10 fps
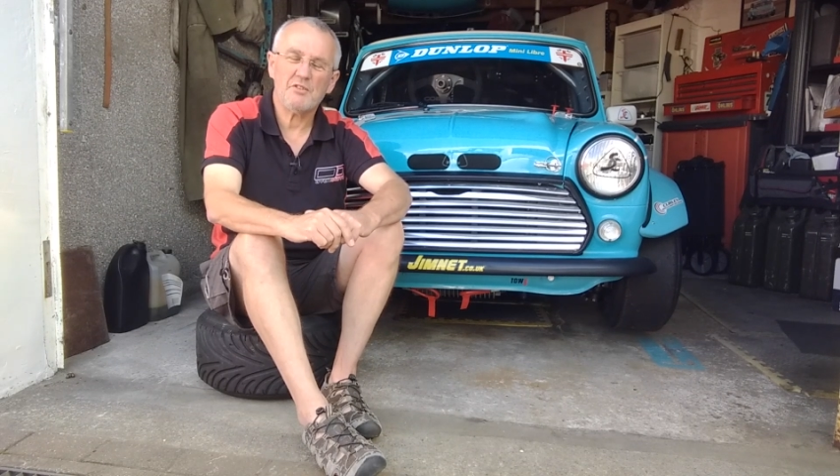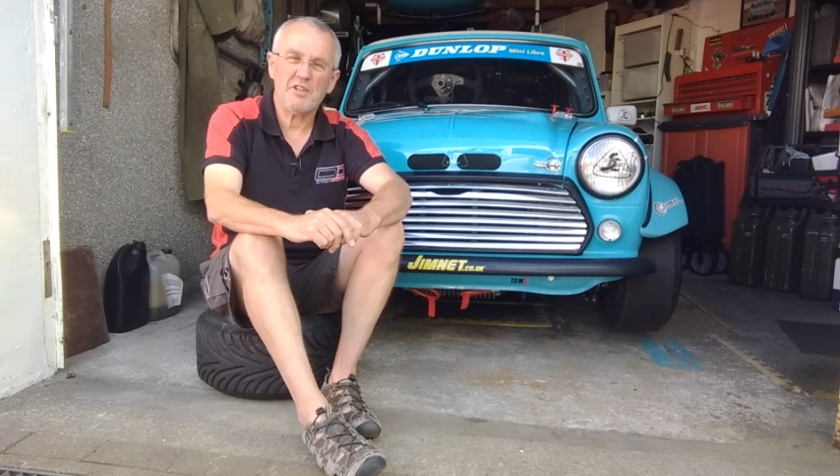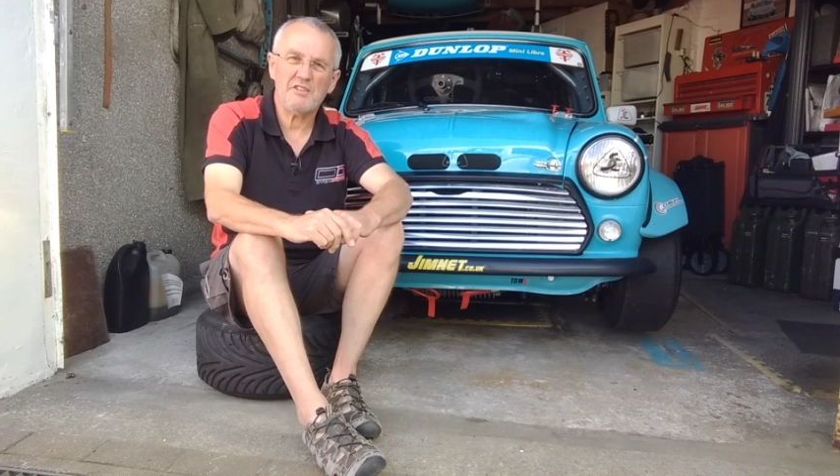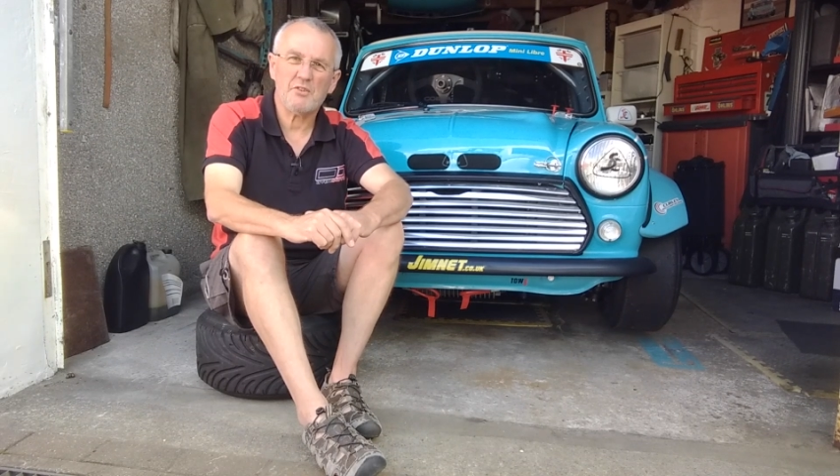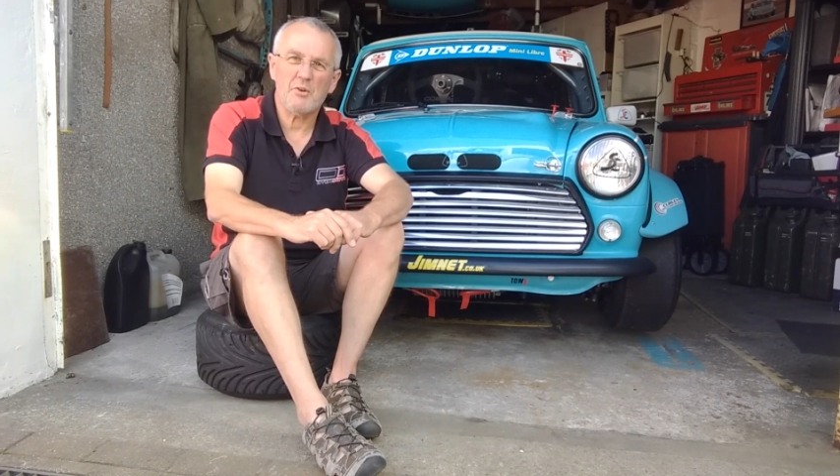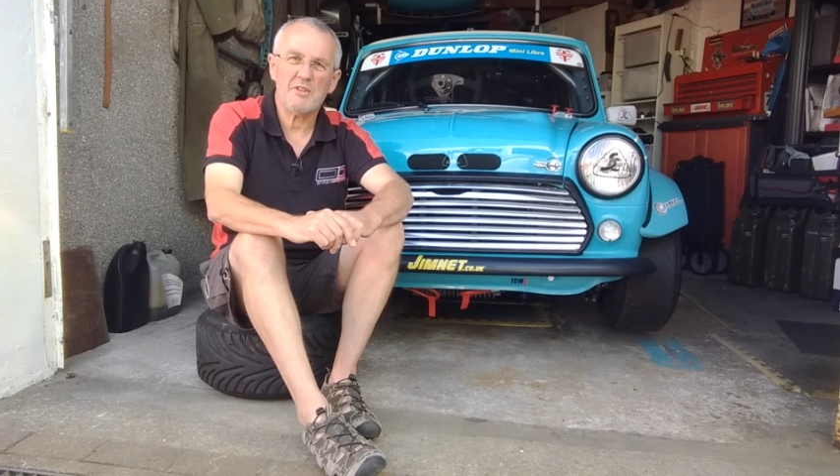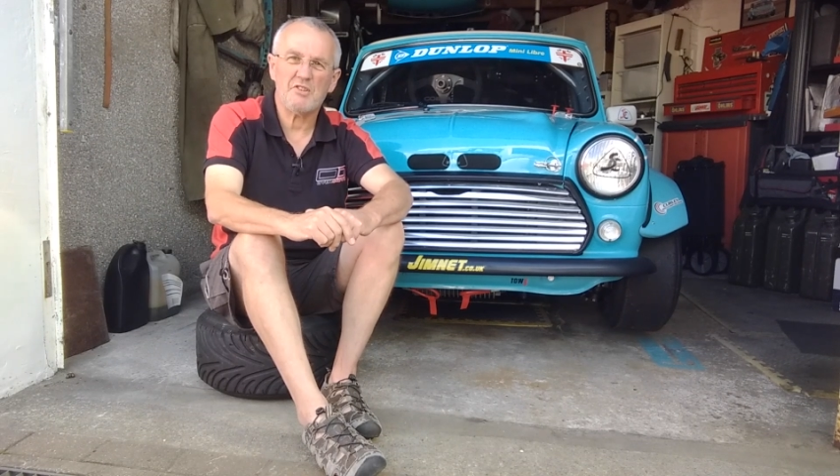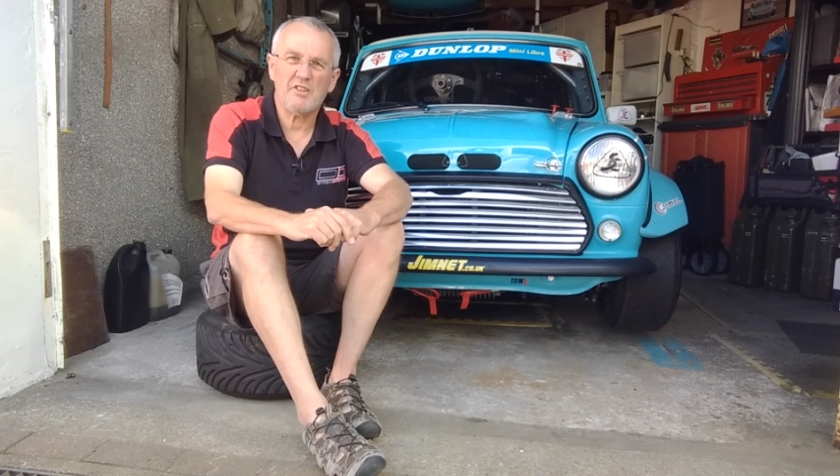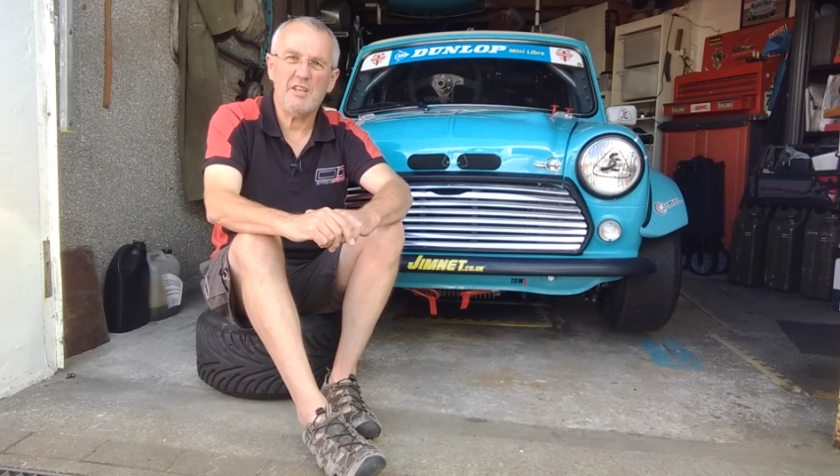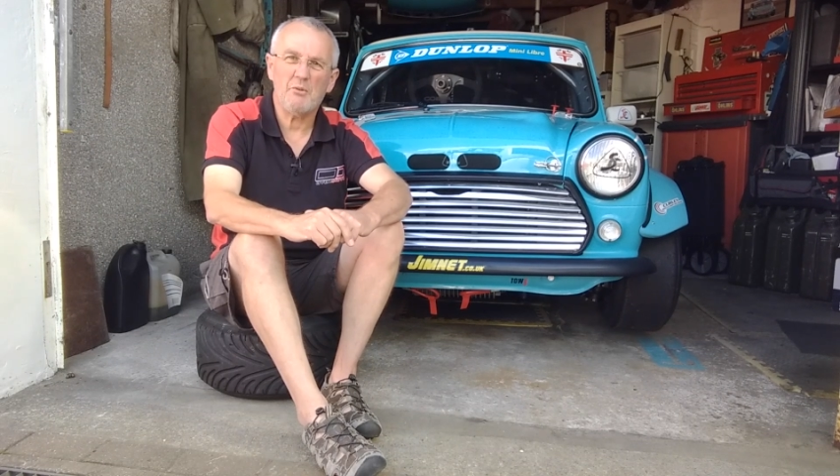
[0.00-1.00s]
It's quite
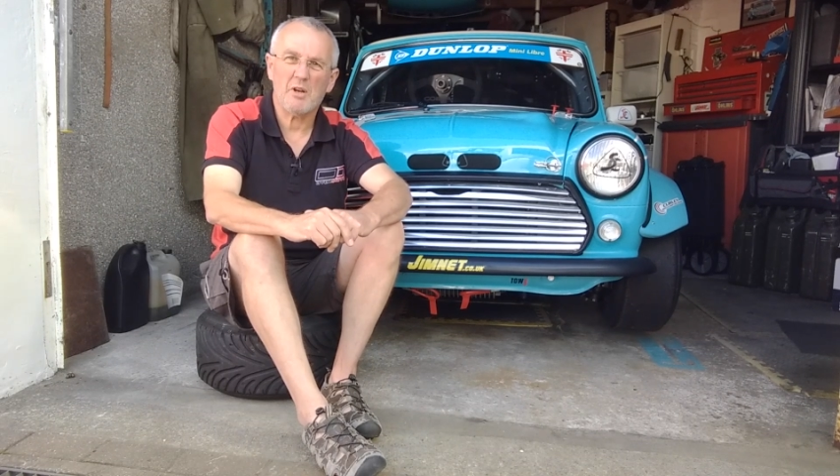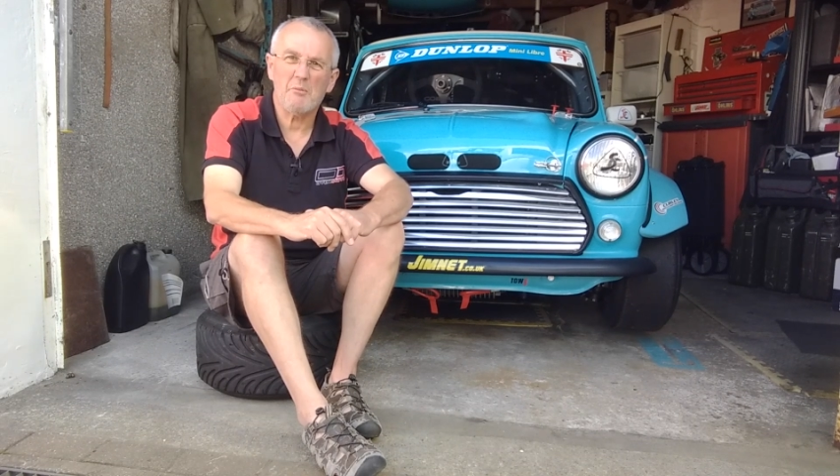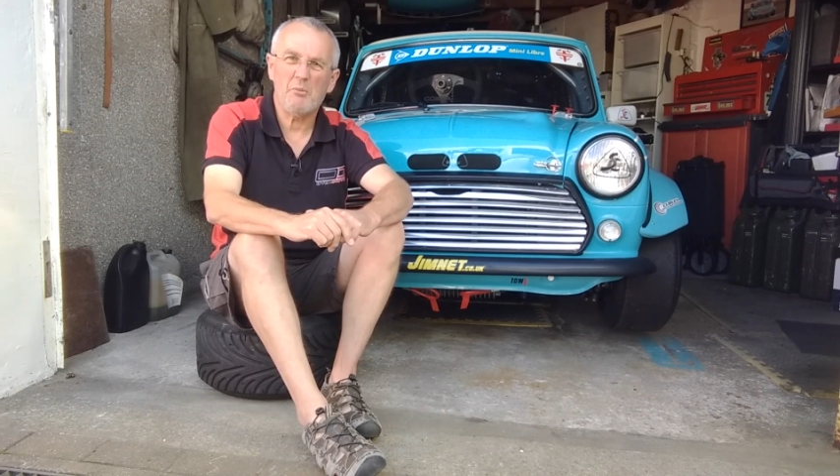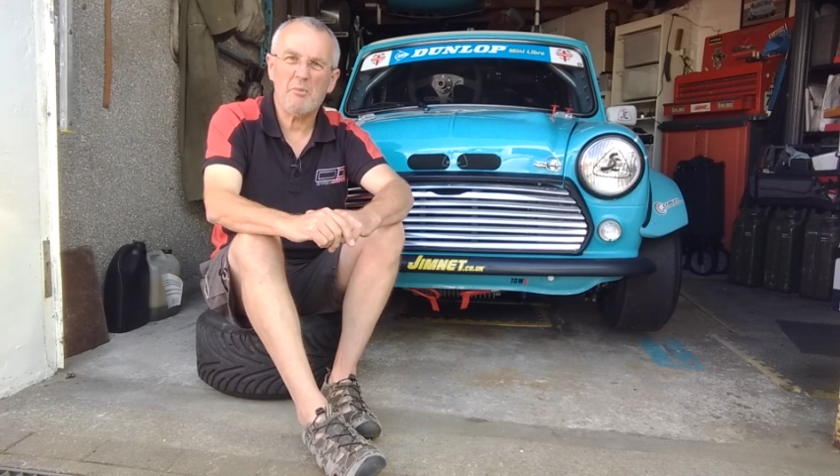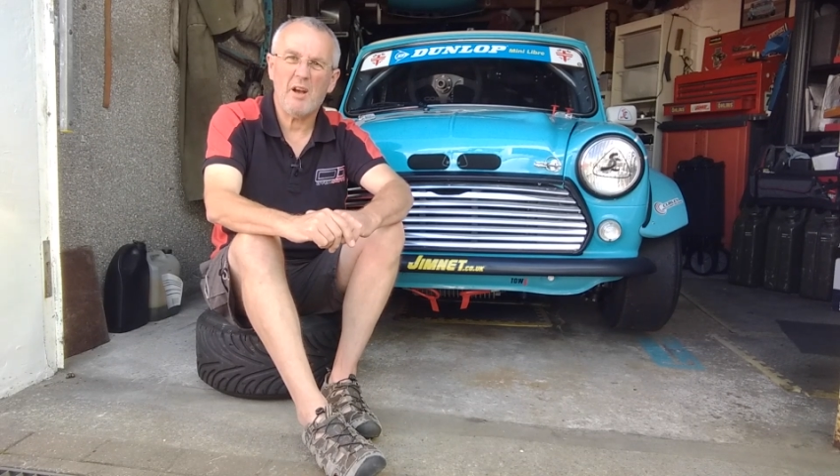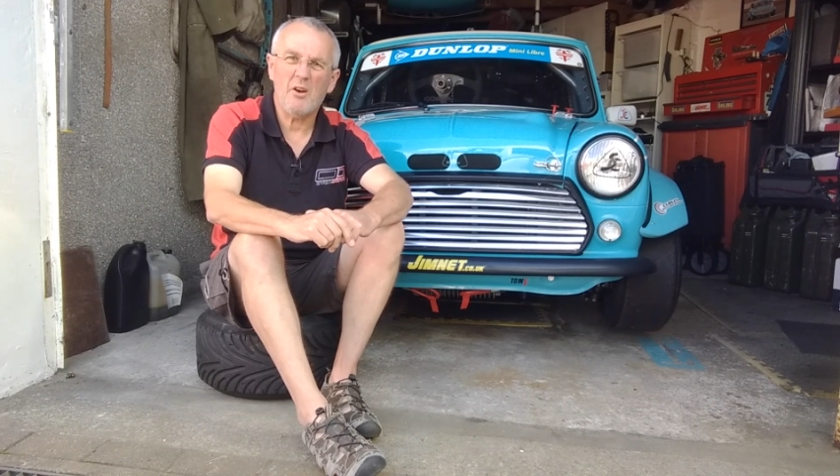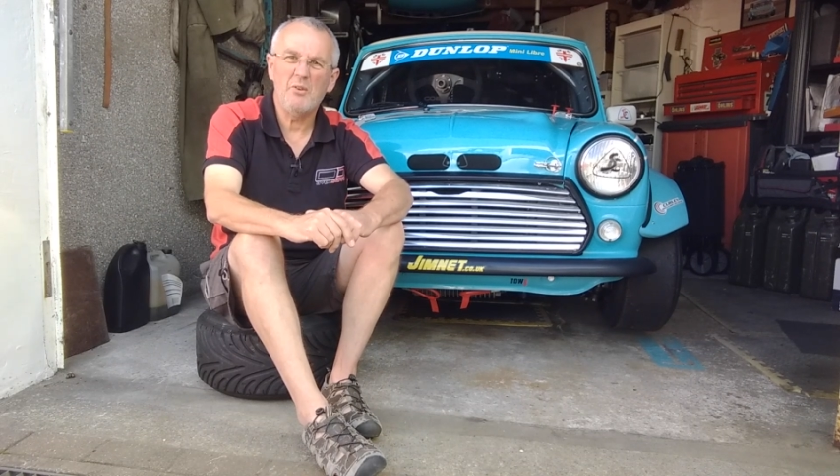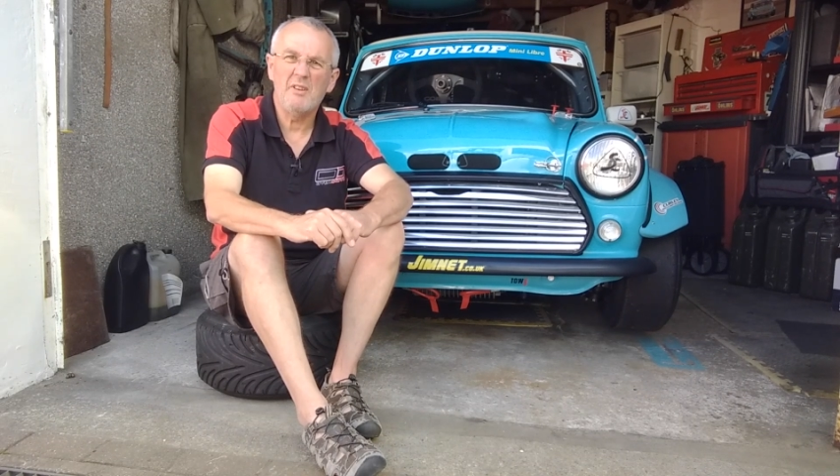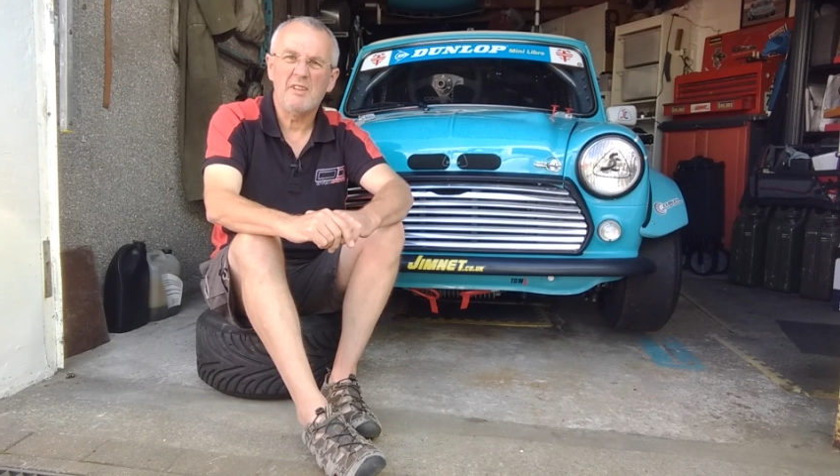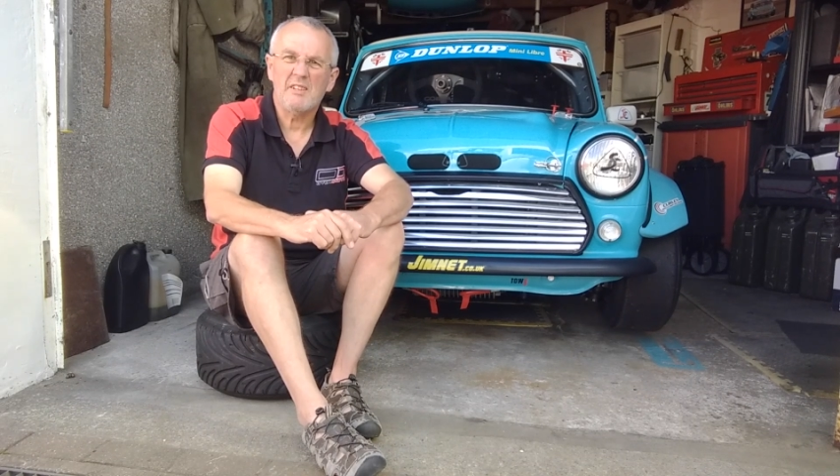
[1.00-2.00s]
tricky when I'm on my own.